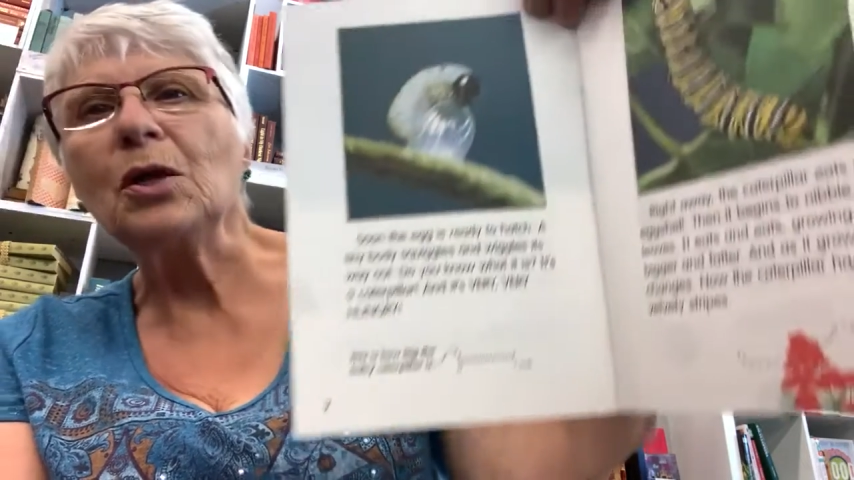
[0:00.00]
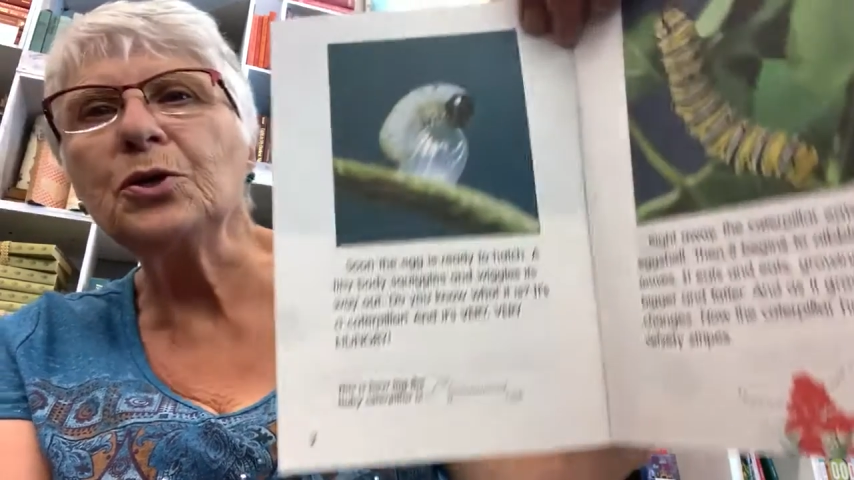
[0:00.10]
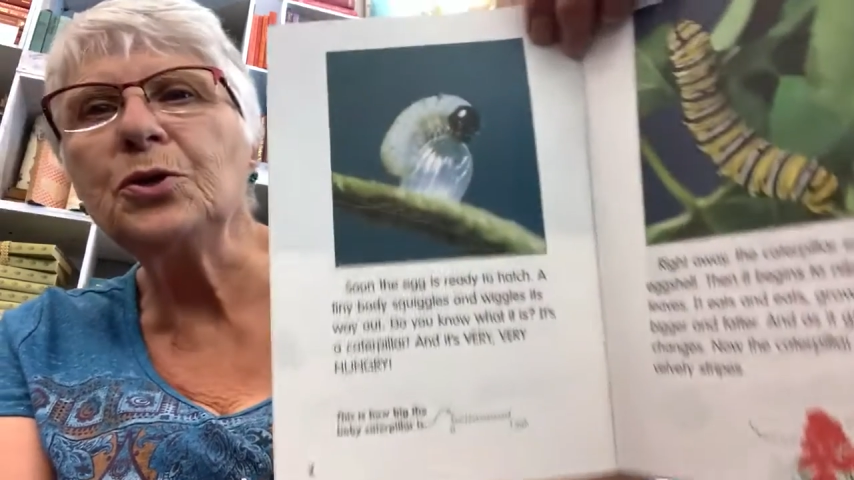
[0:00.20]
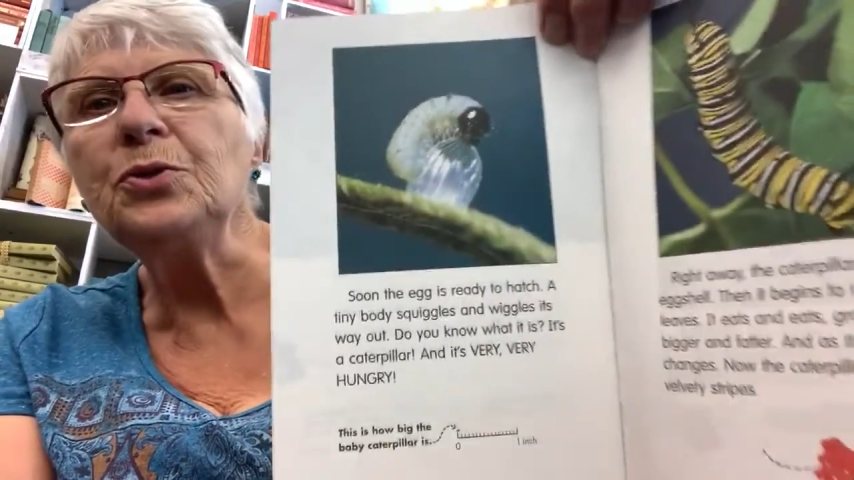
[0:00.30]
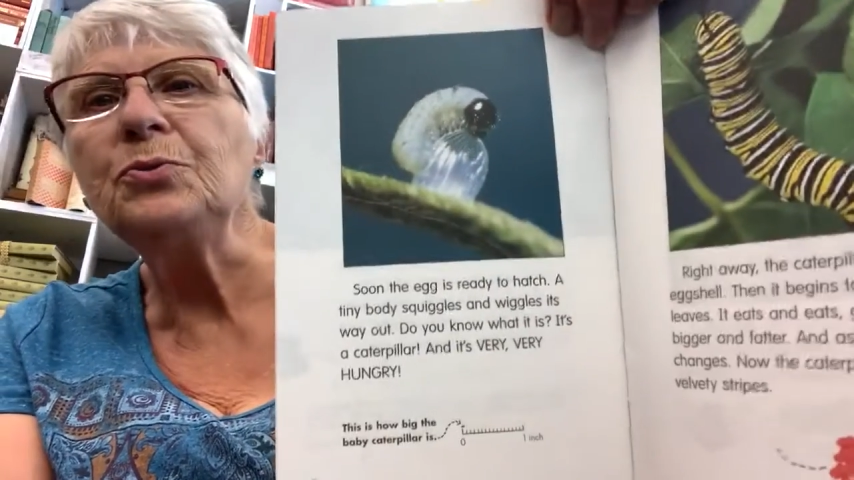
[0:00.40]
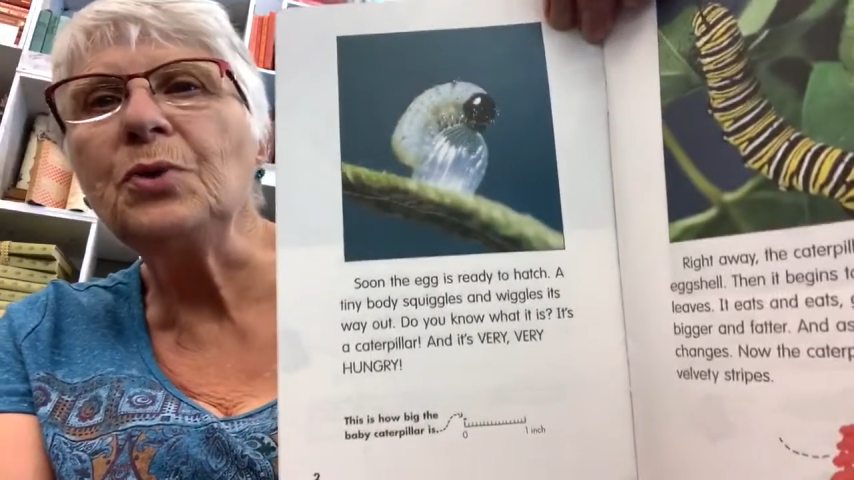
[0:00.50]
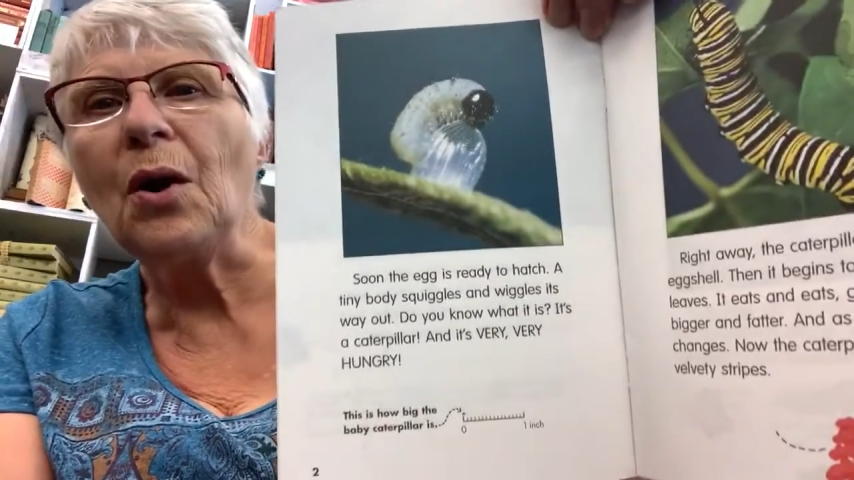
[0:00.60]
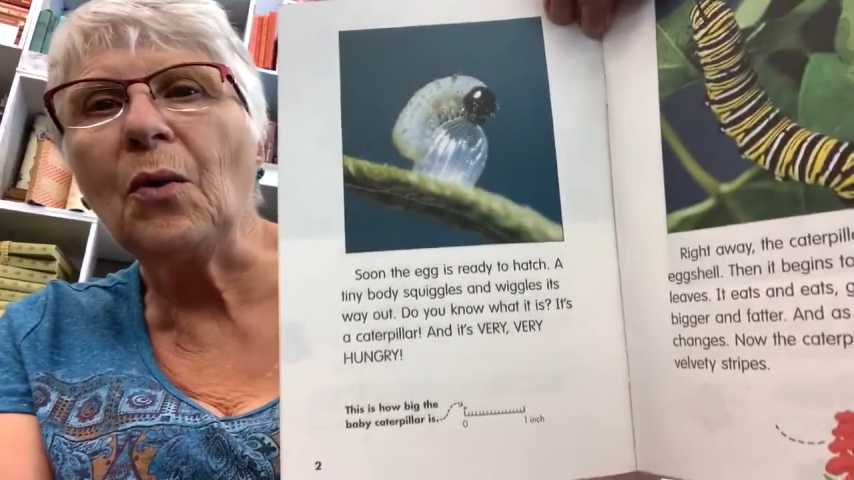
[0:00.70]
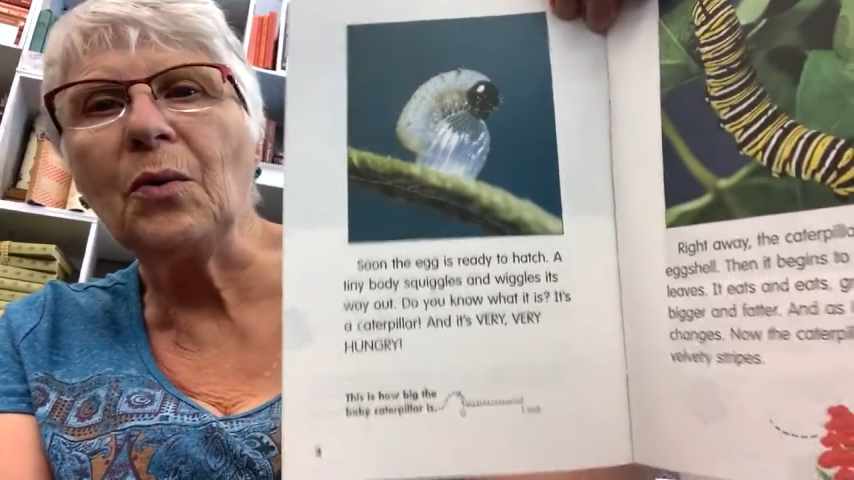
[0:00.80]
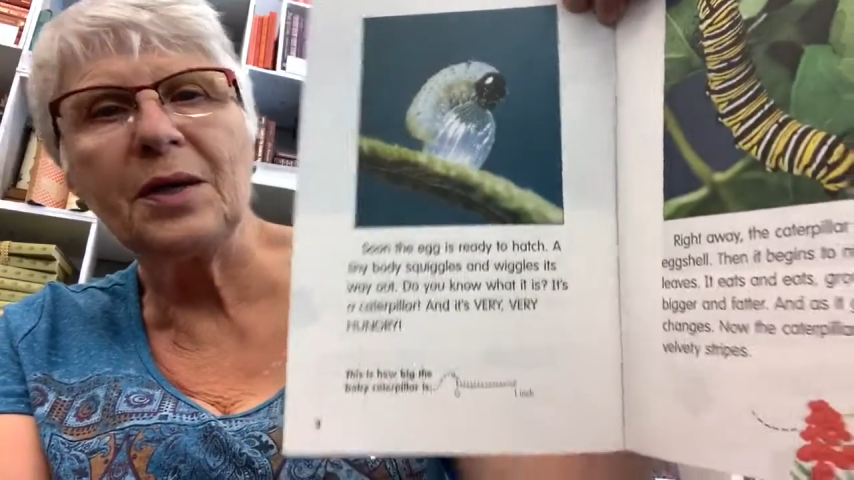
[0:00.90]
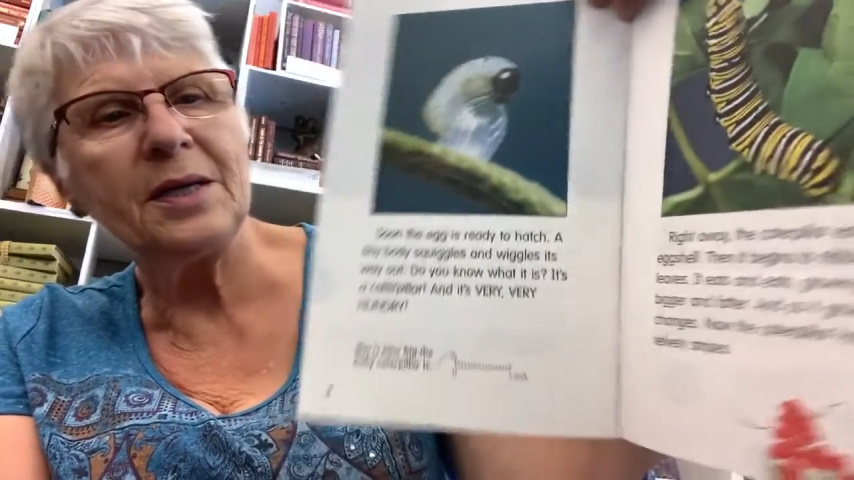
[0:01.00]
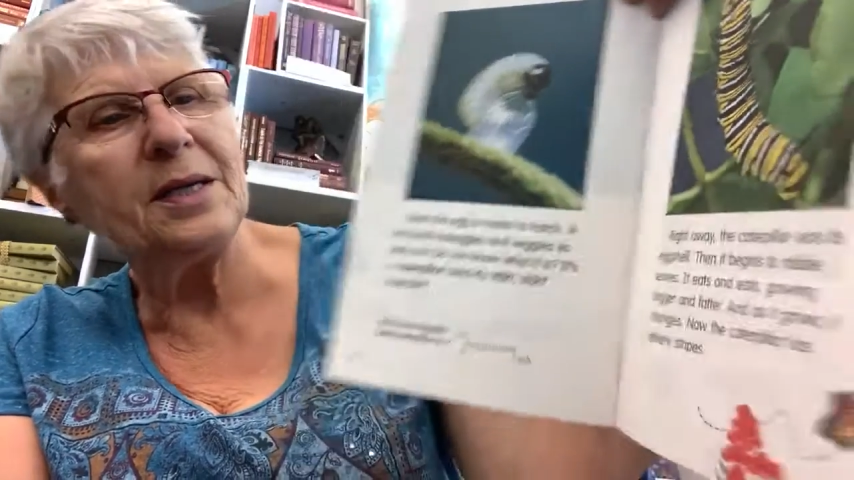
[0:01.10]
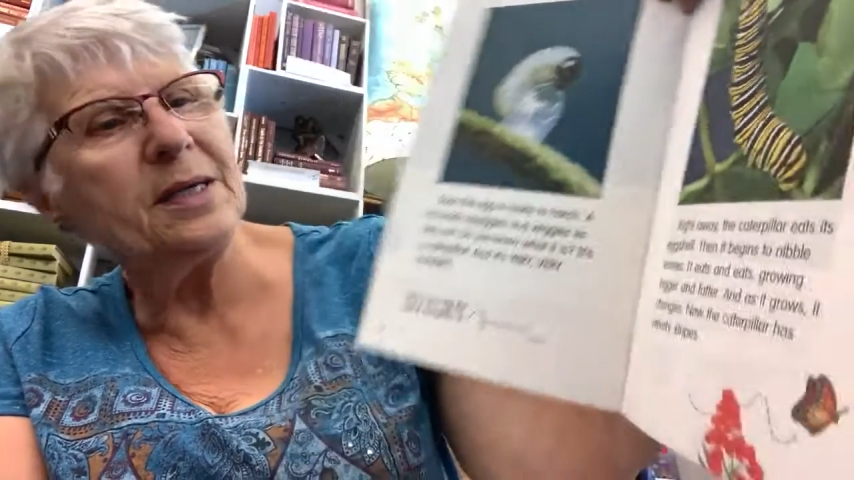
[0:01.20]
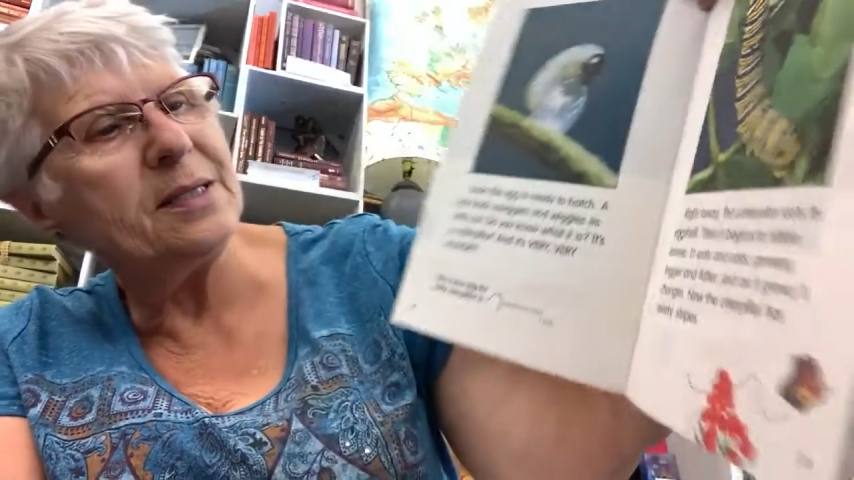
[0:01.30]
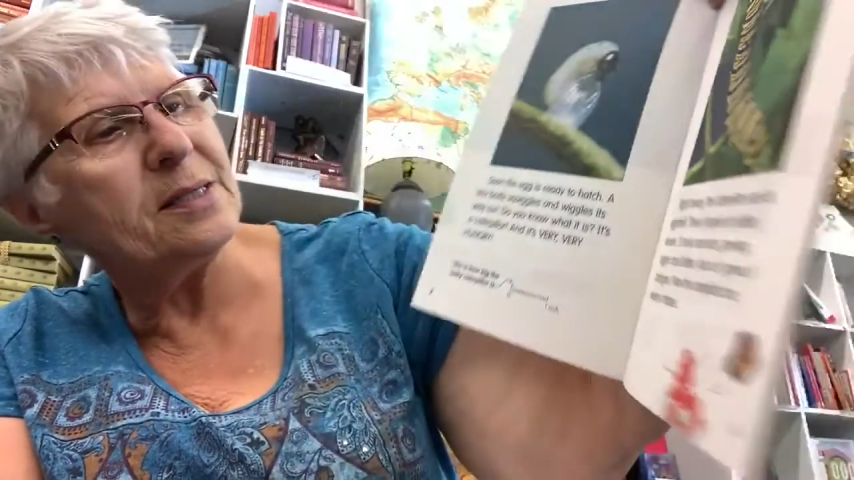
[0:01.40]
Do you know what it
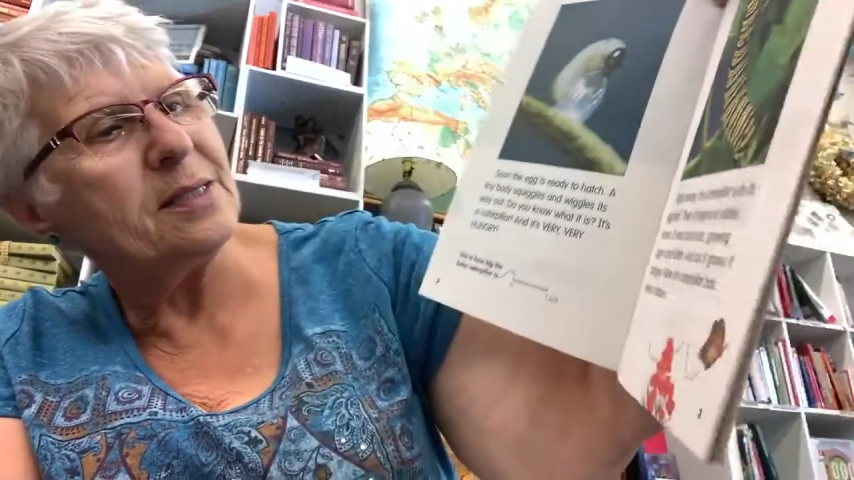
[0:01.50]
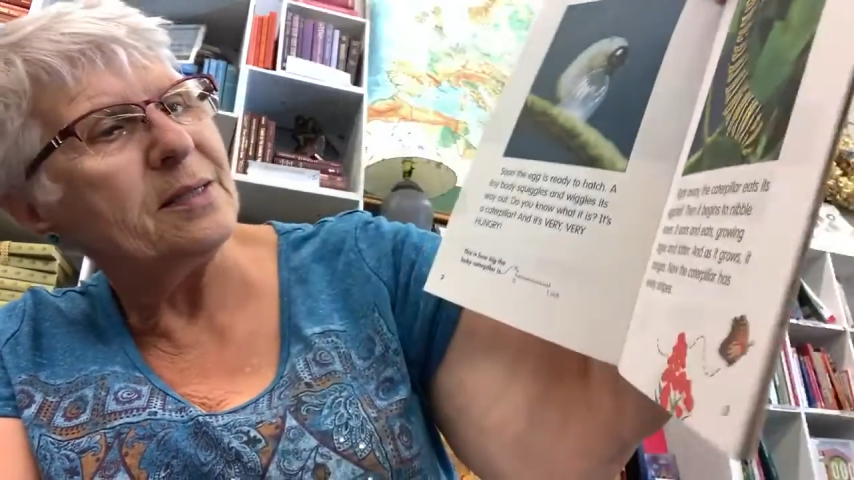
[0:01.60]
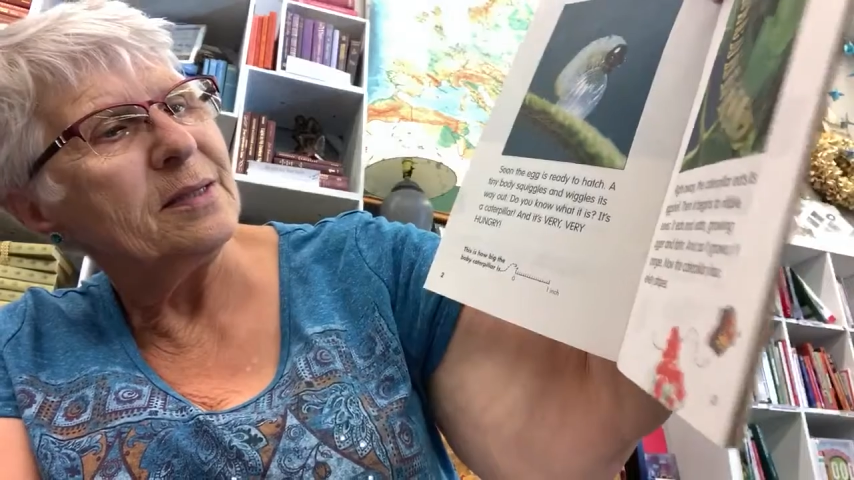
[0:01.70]
is?